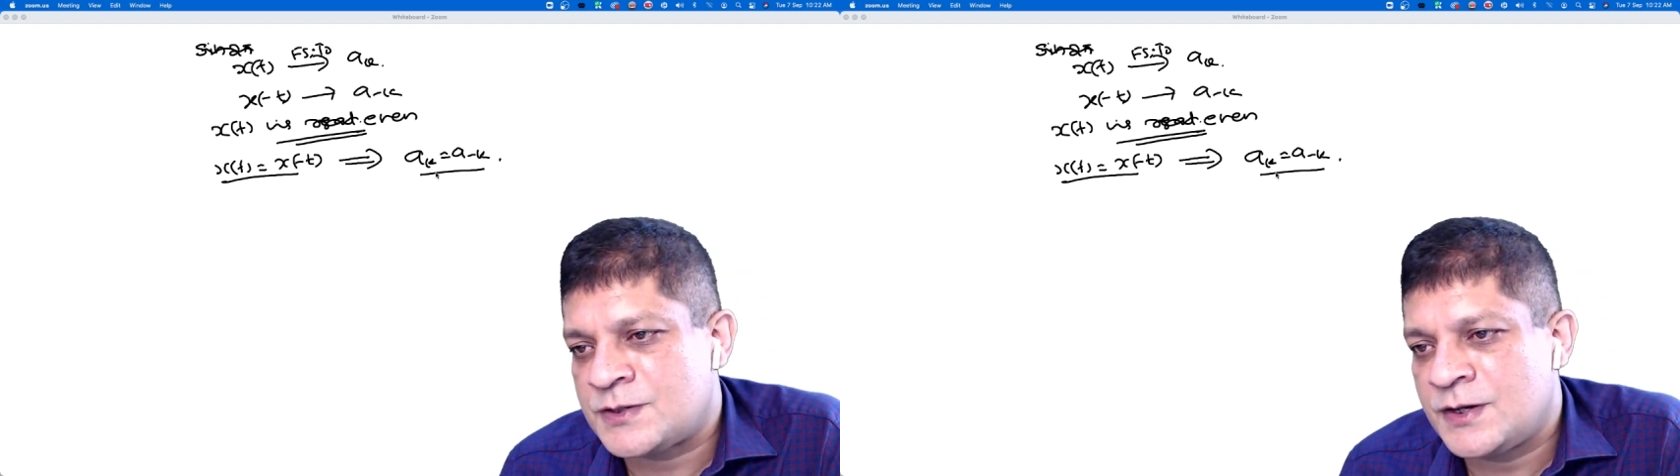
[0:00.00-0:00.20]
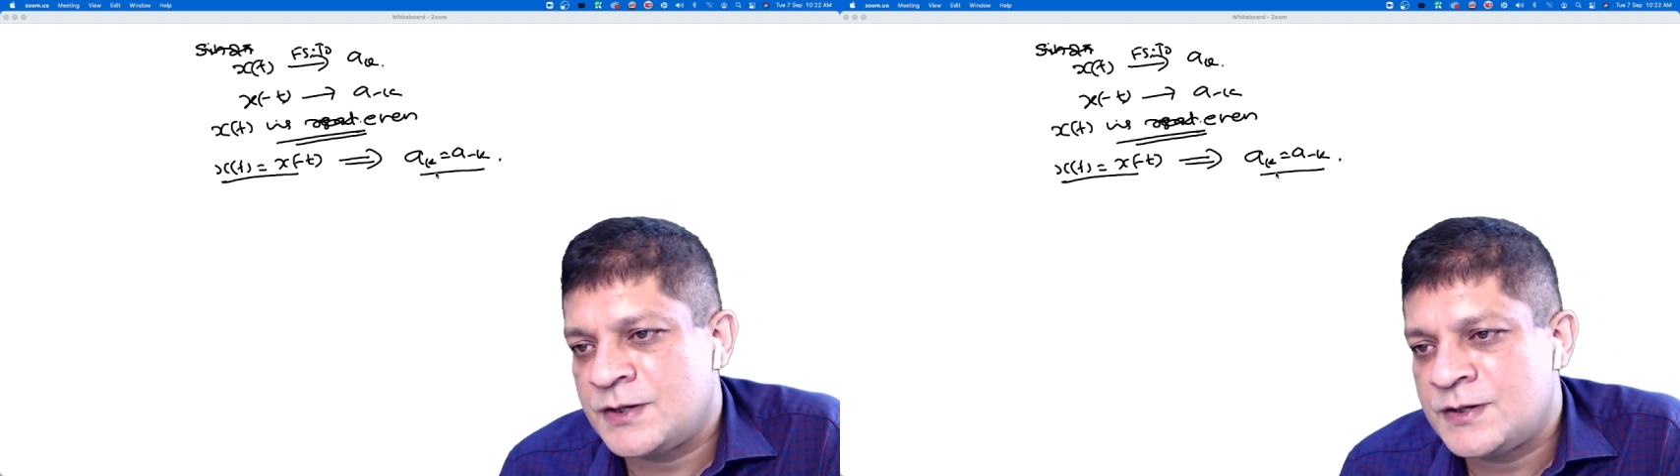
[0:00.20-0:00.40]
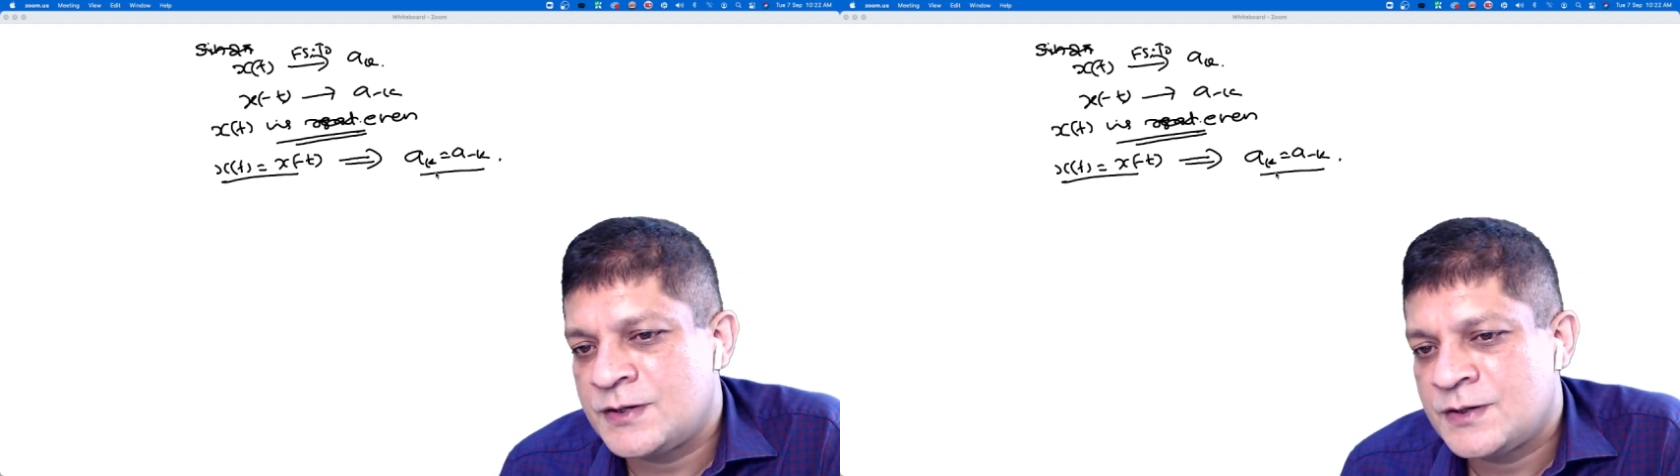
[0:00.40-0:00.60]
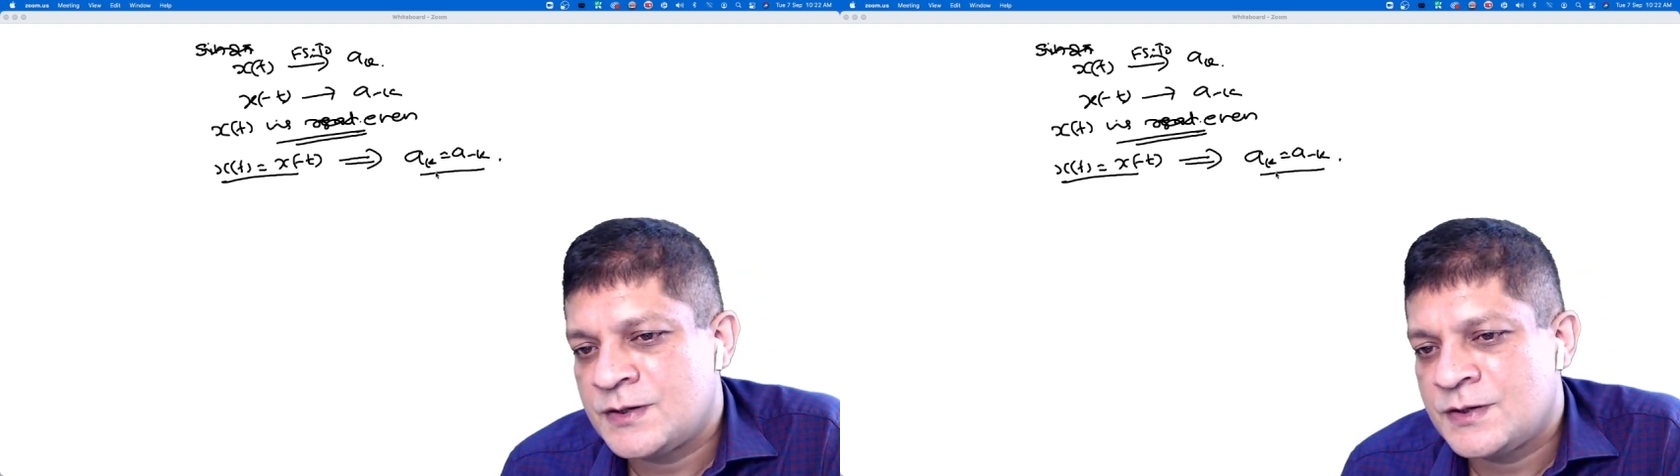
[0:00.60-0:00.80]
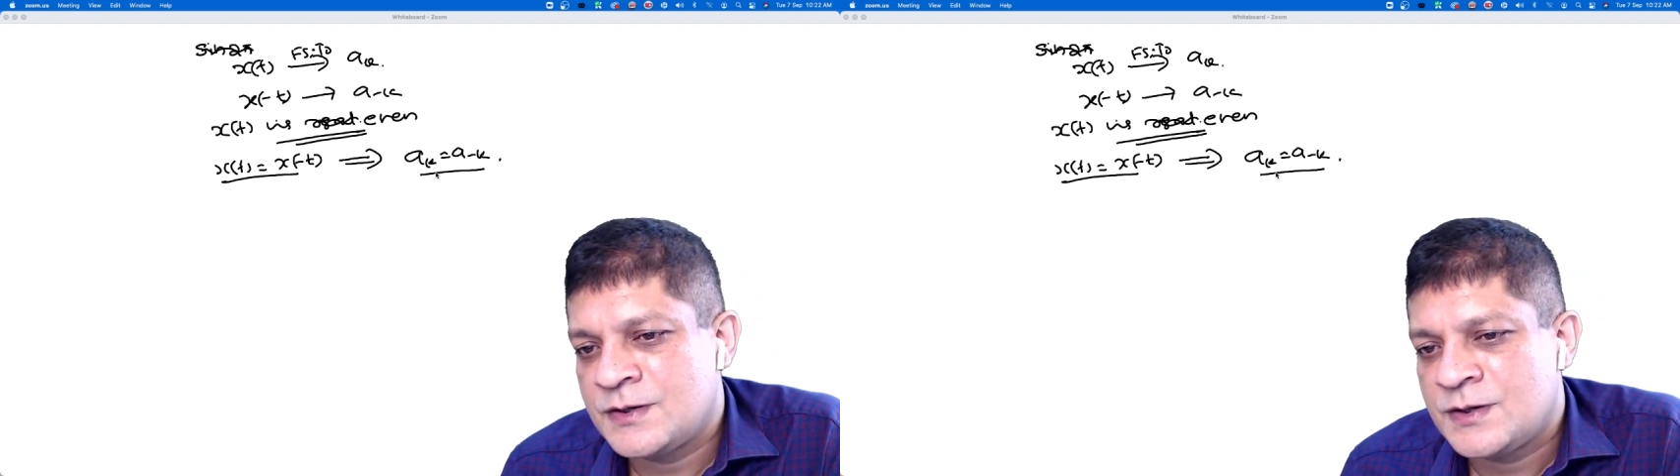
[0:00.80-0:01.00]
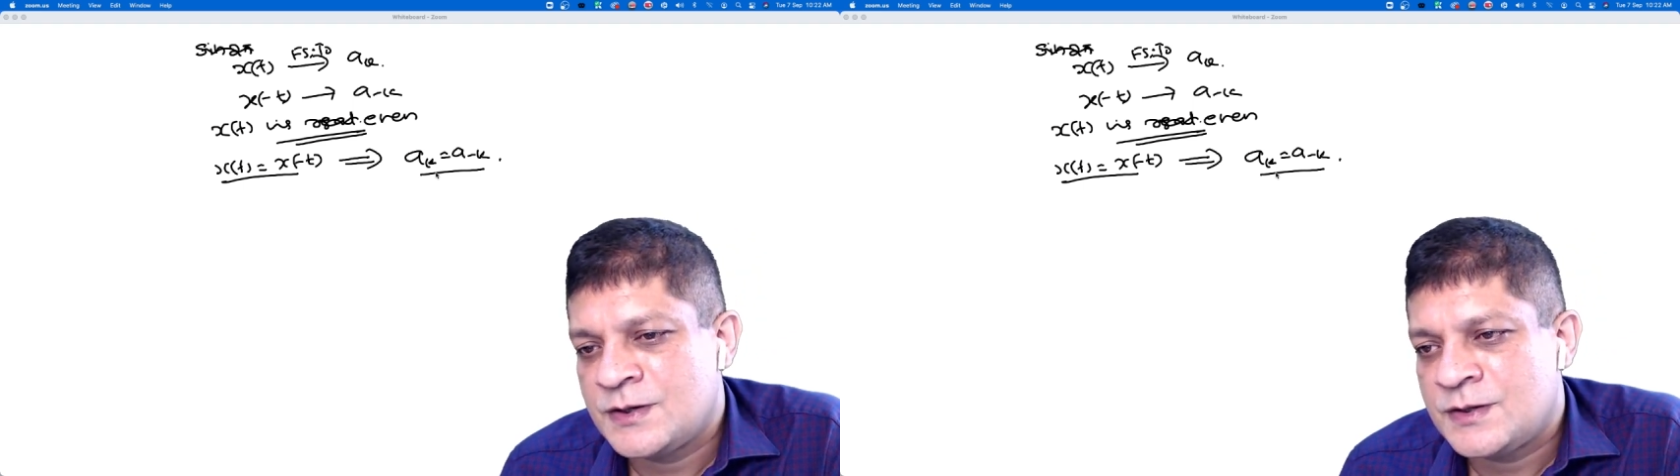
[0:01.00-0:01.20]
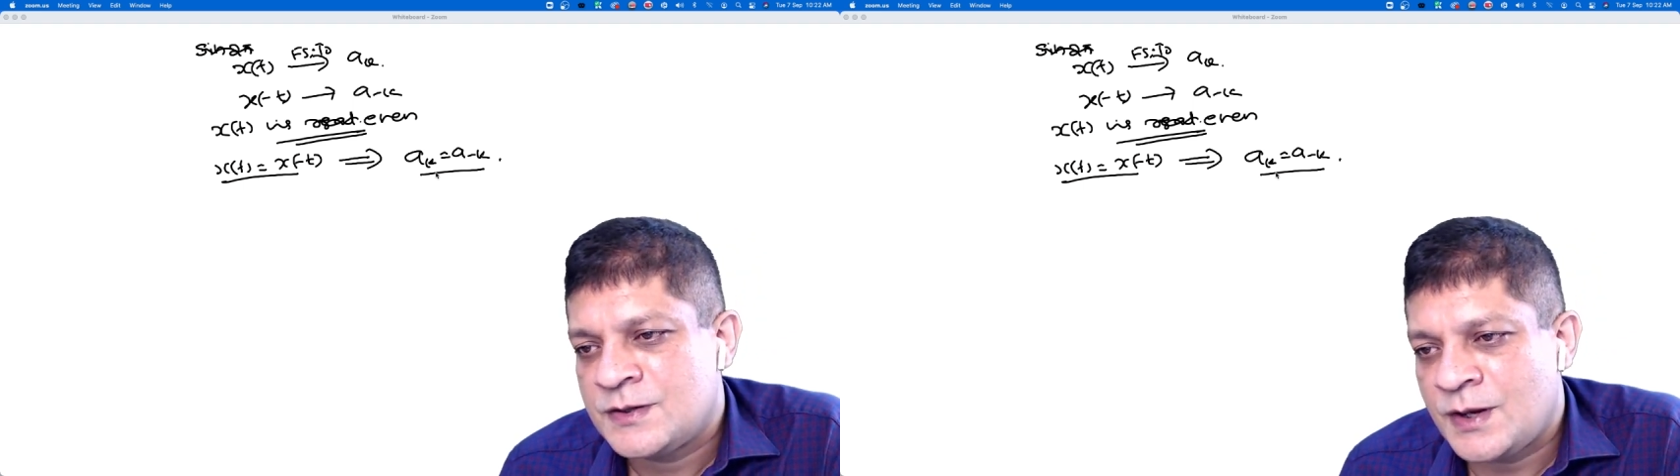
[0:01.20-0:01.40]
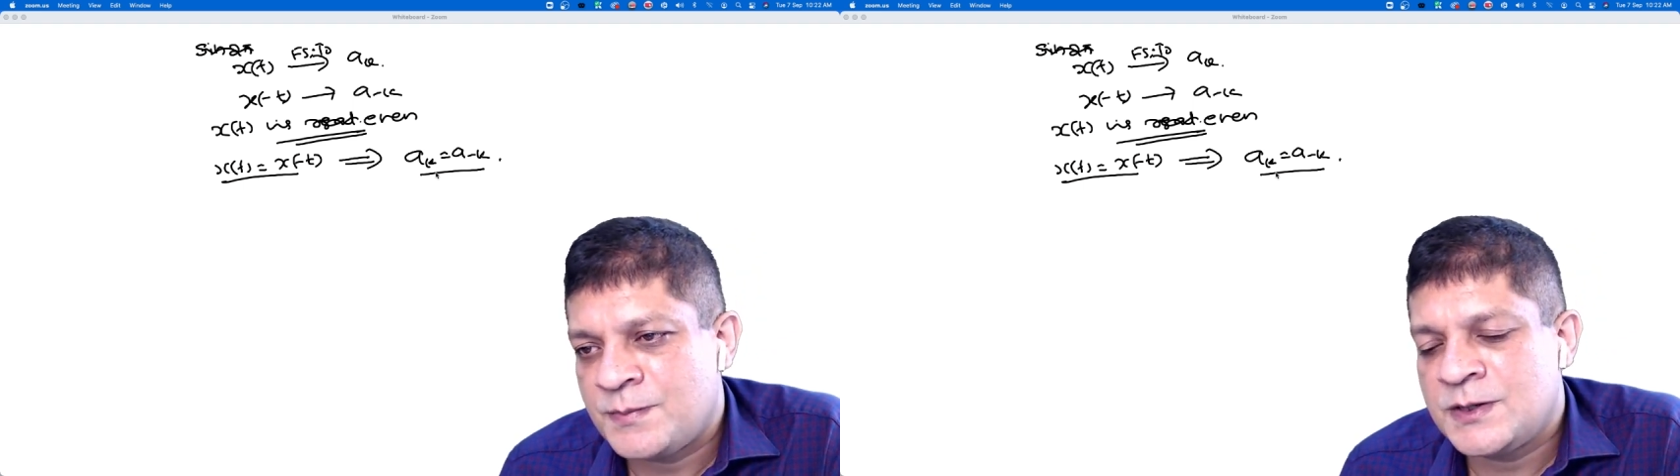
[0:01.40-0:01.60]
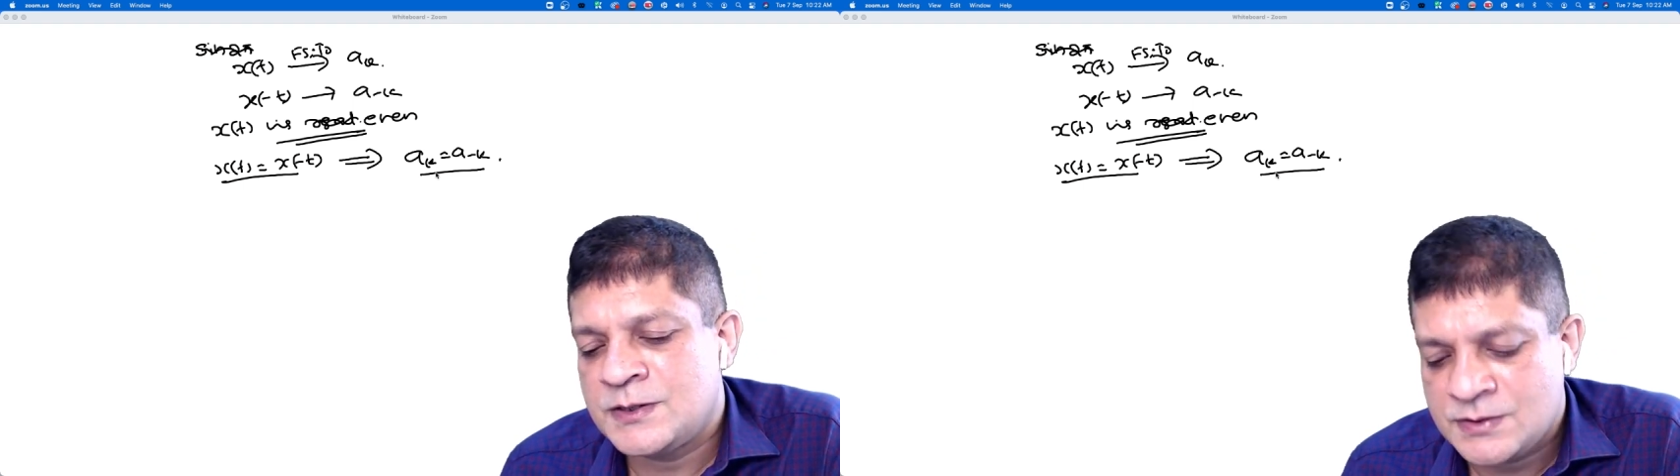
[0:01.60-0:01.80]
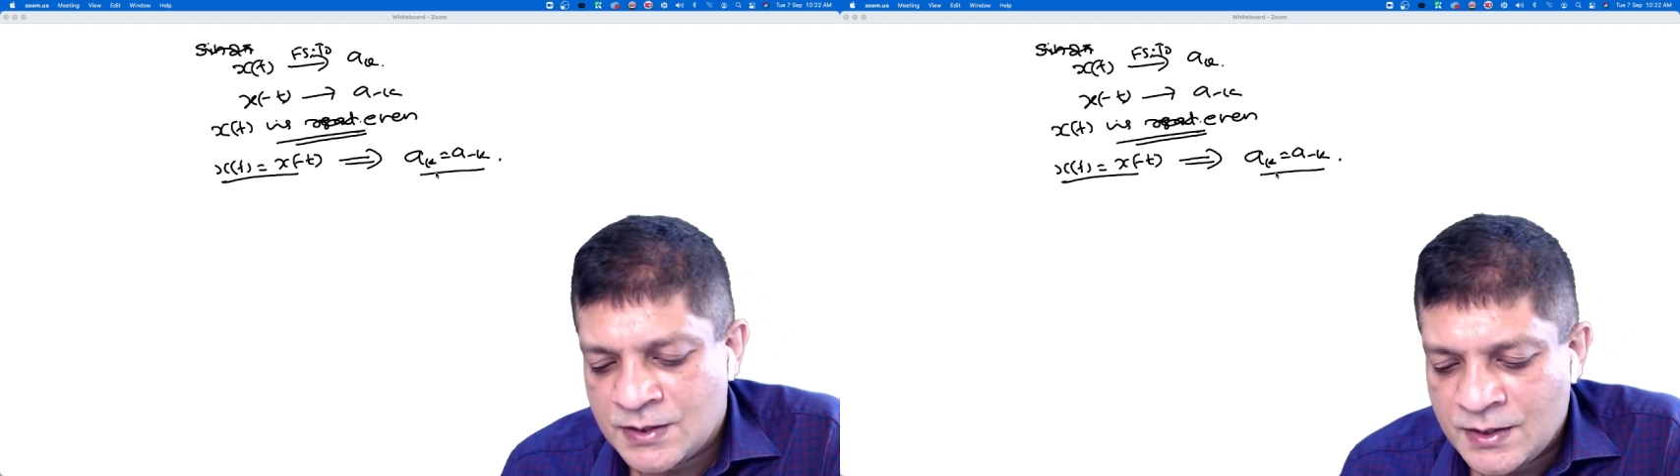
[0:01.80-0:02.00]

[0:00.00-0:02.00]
right? That means,